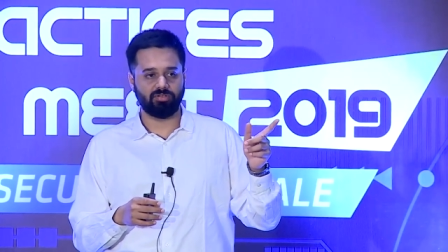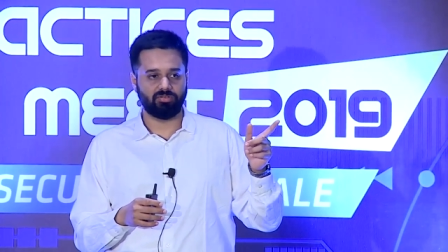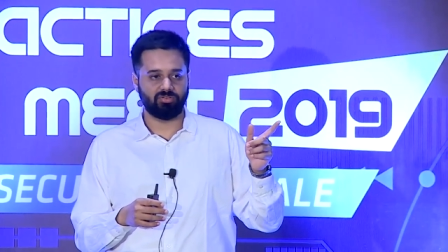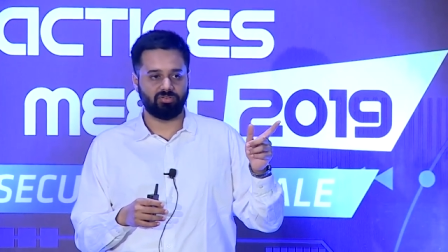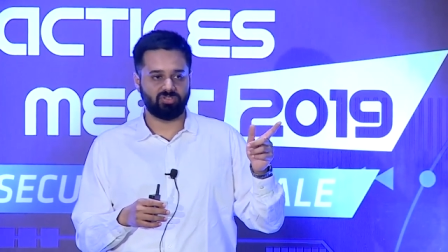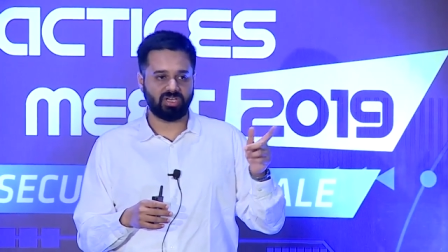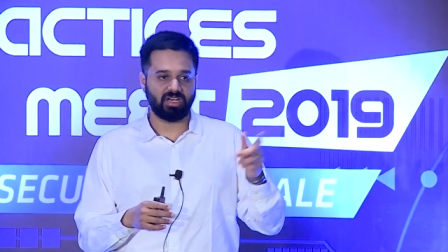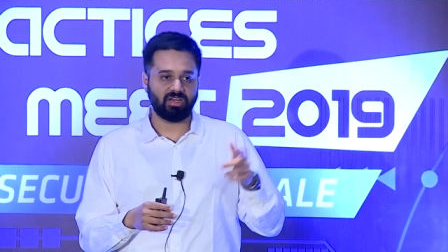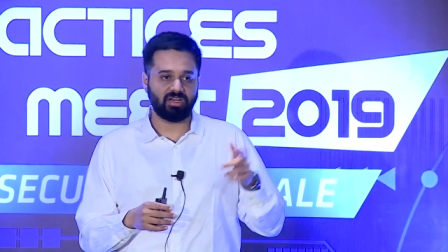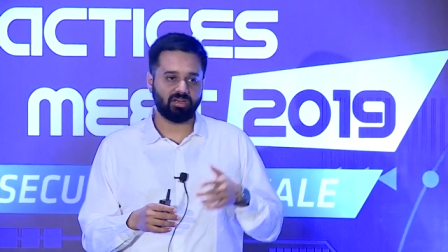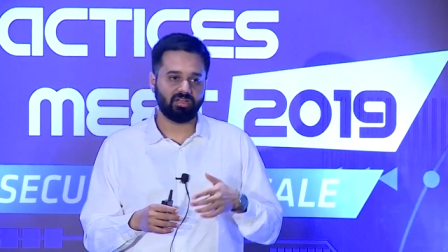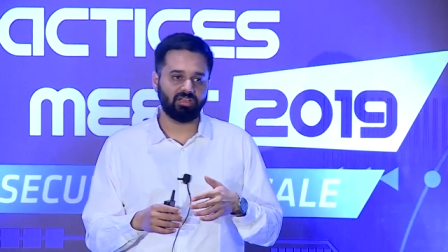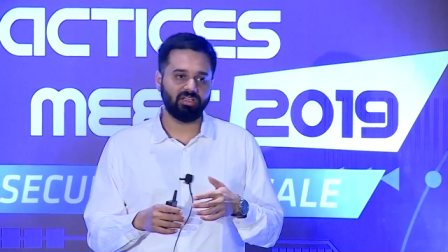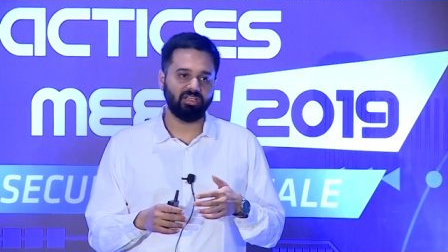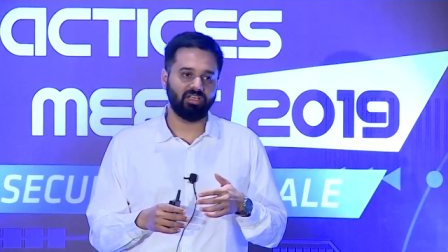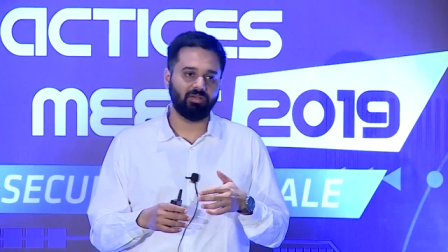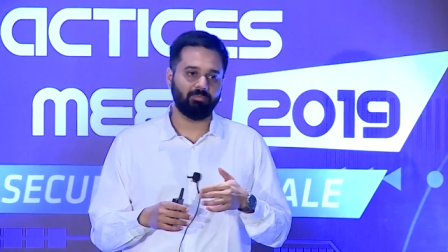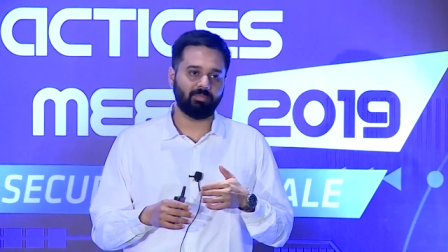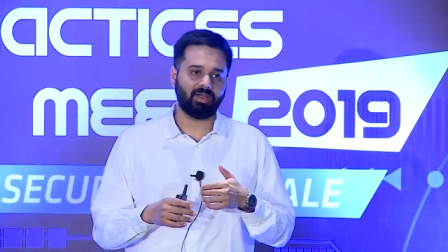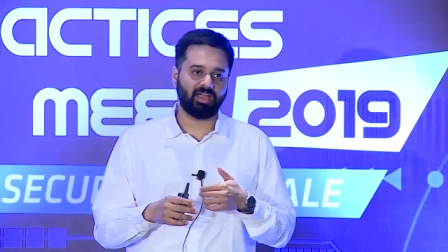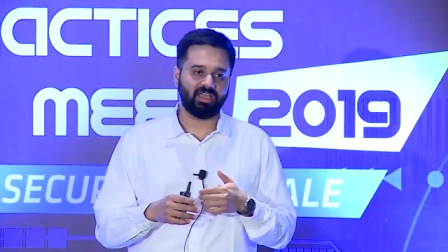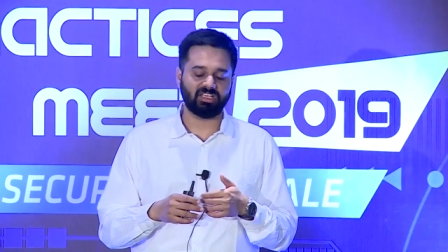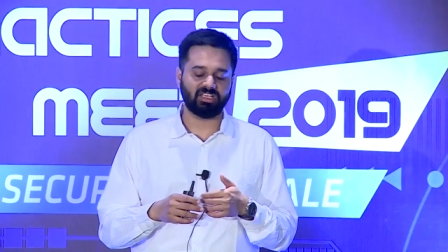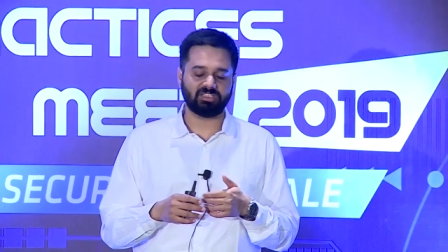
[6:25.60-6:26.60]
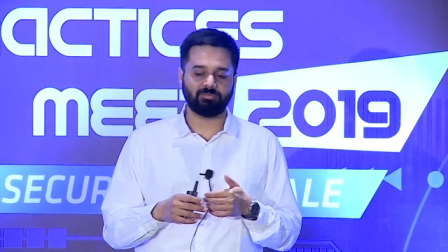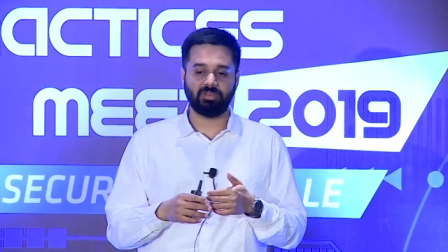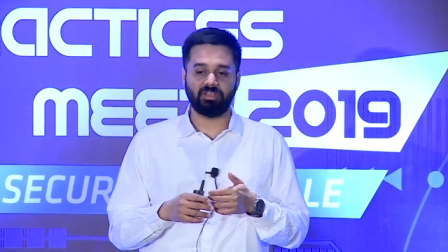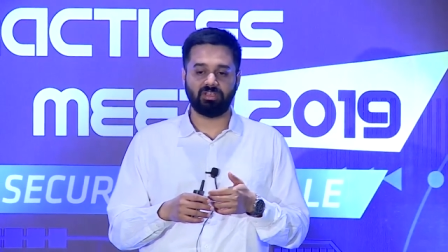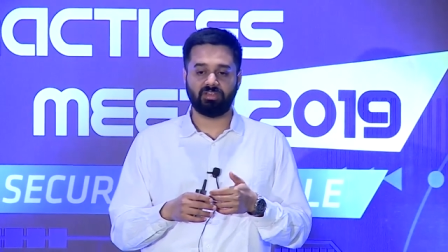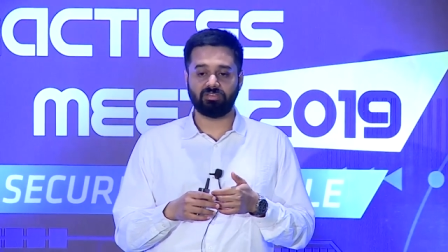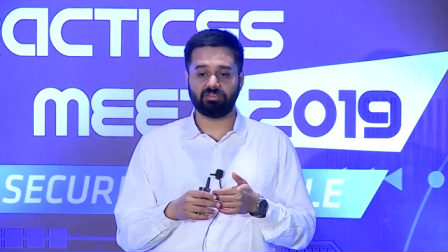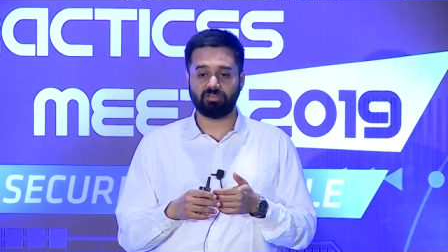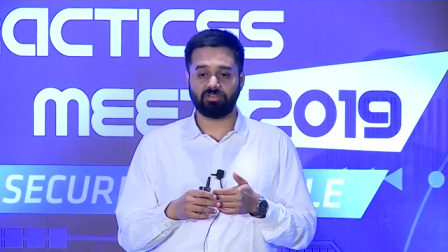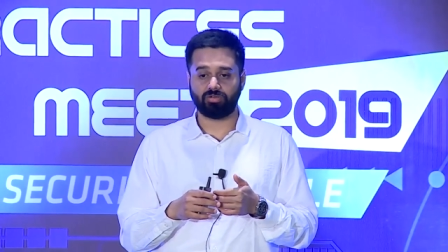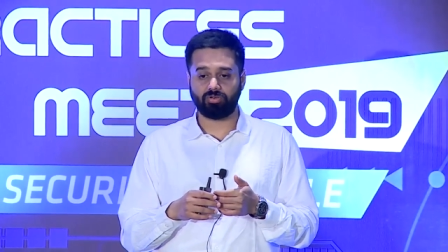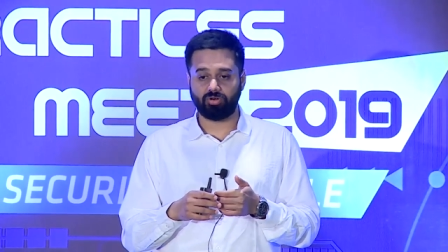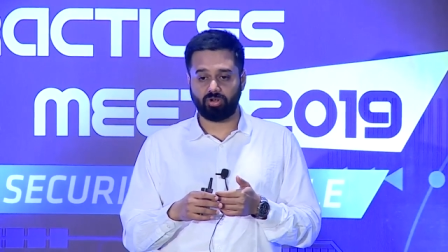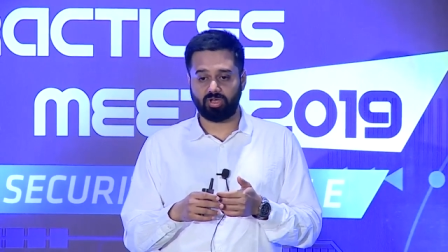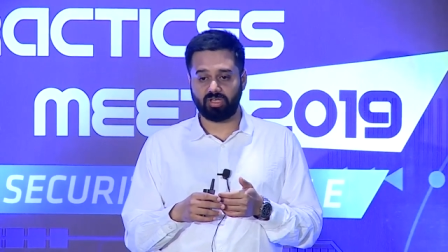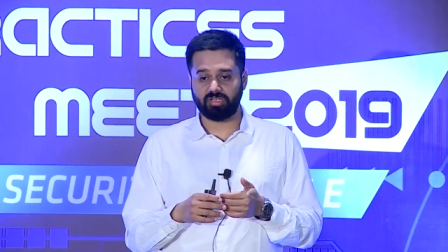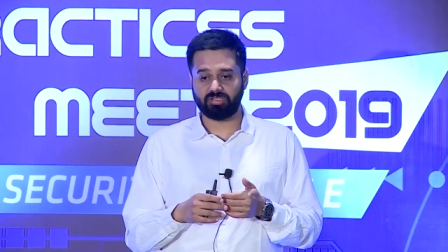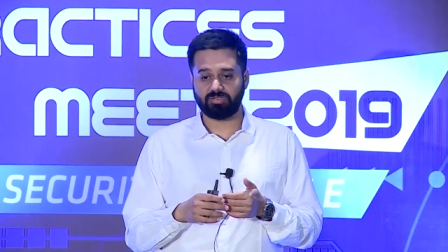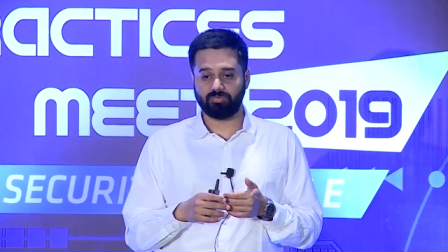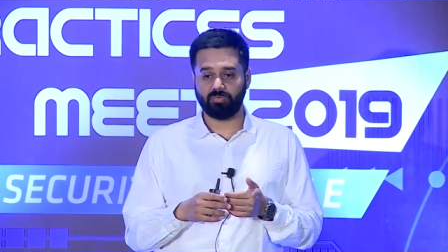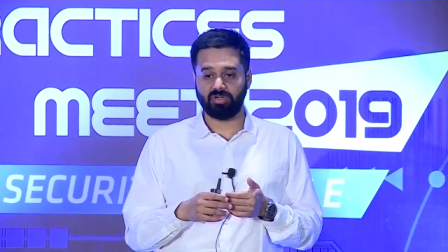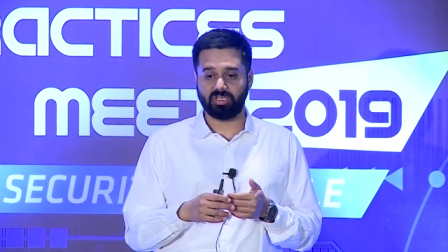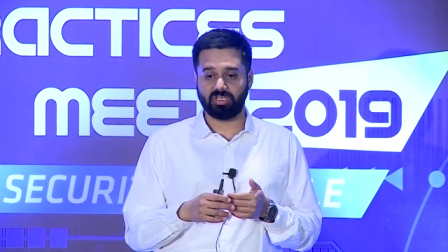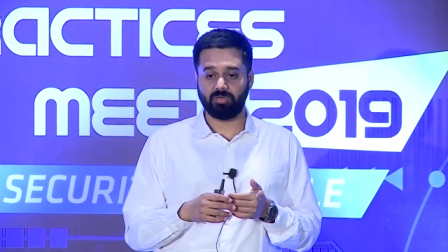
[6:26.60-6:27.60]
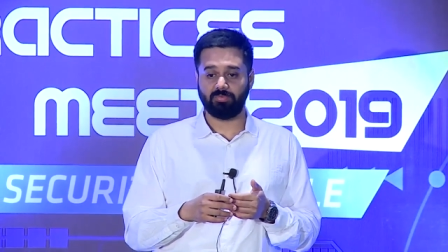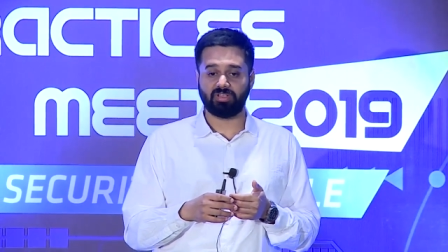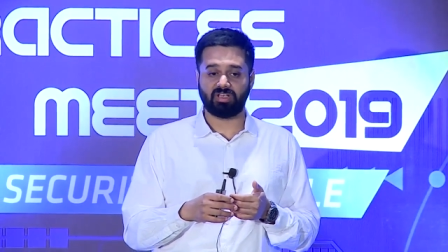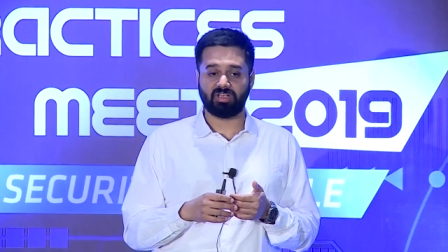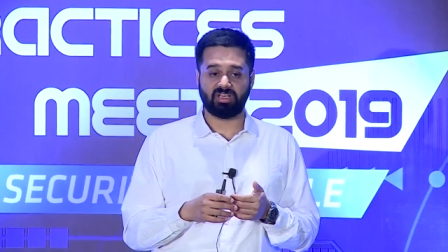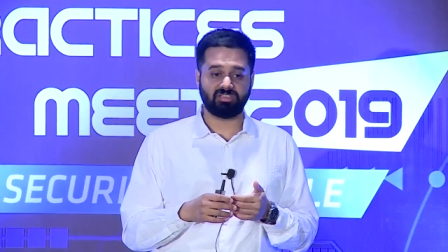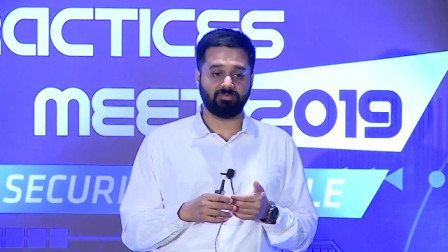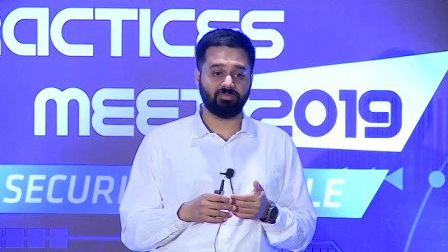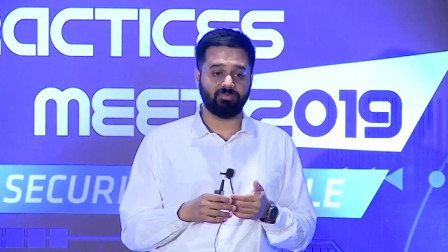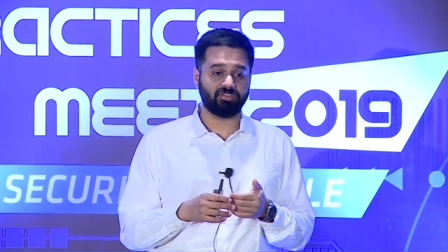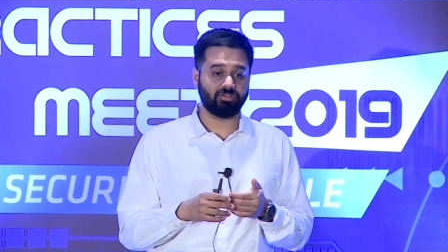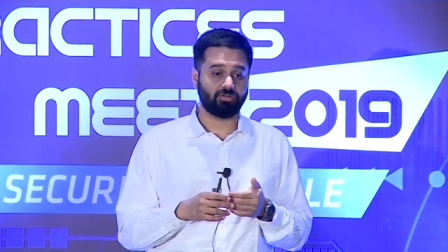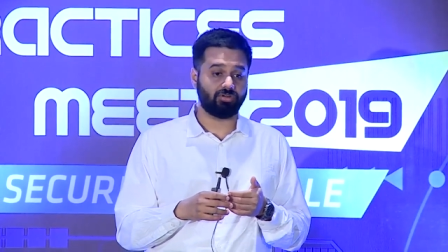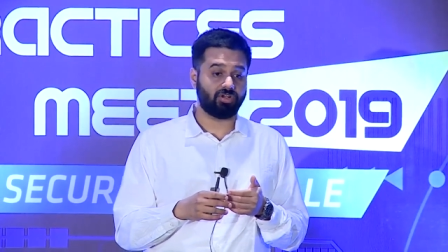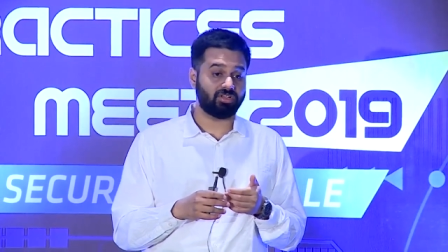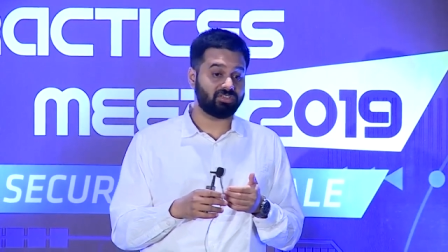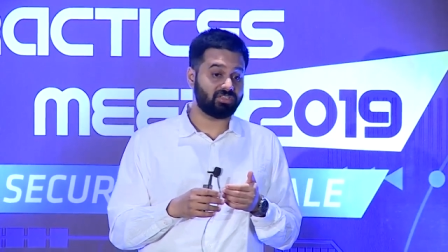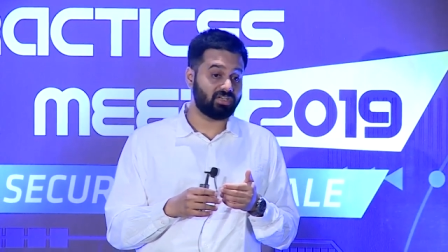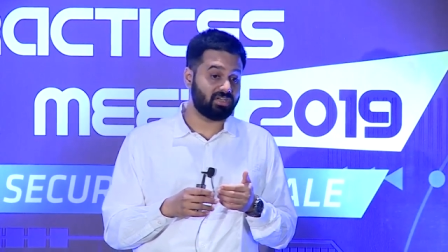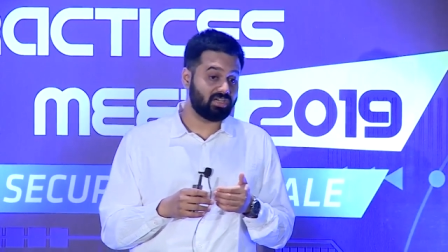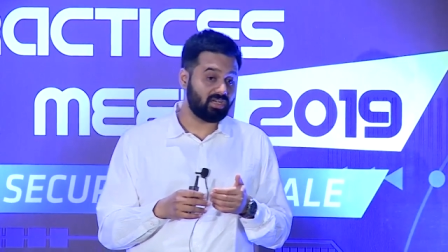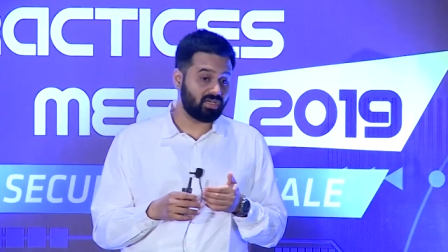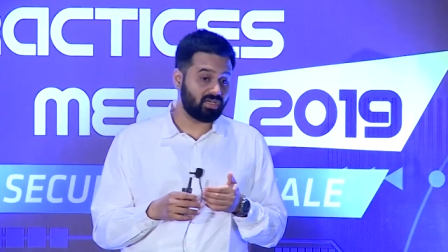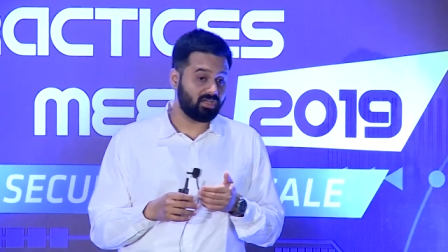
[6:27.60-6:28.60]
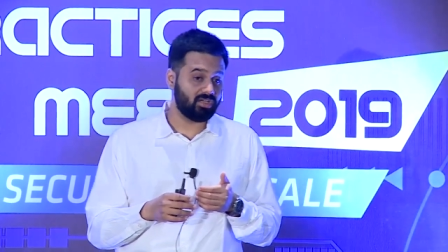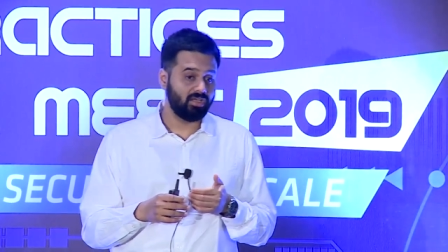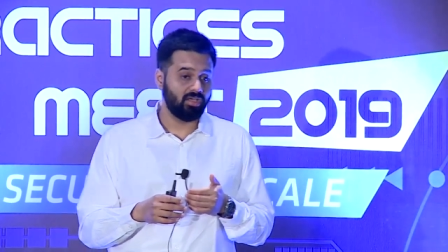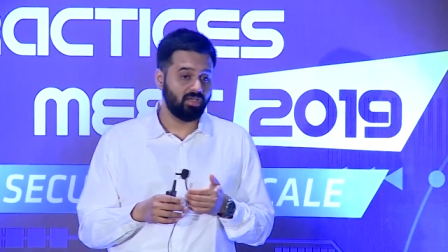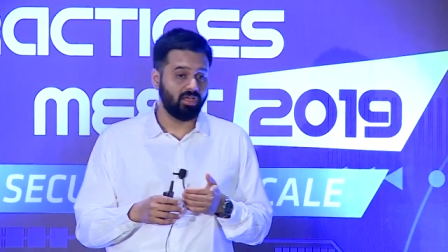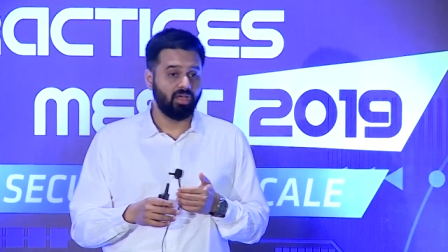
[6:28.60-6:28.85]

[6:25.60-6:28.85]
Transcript: Generally, in my experience across working with customers across India,